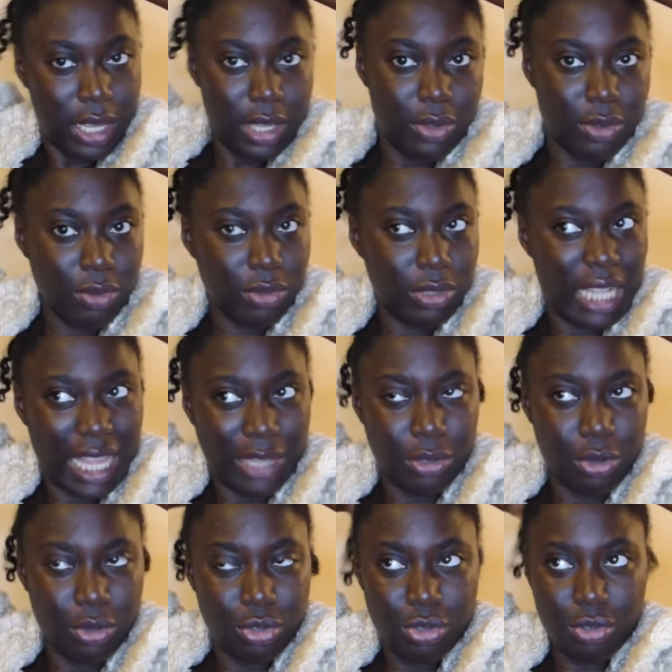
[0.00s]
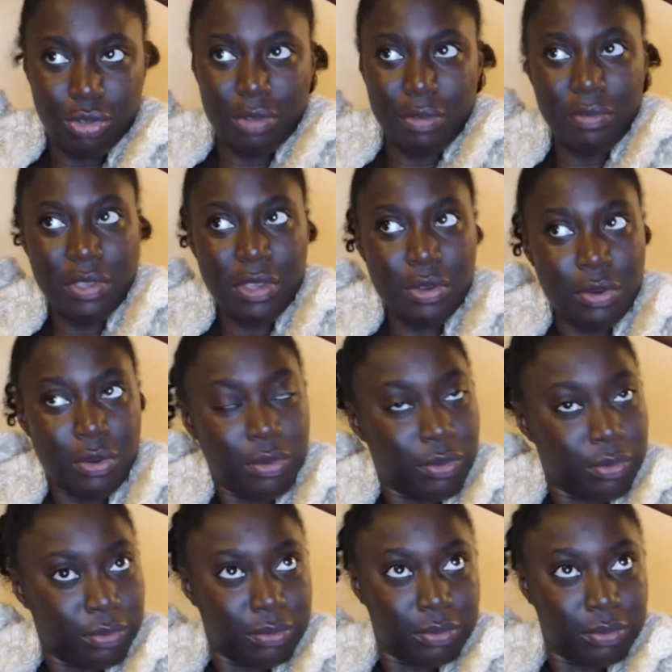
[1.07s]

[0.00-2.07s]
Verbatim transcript: you like those review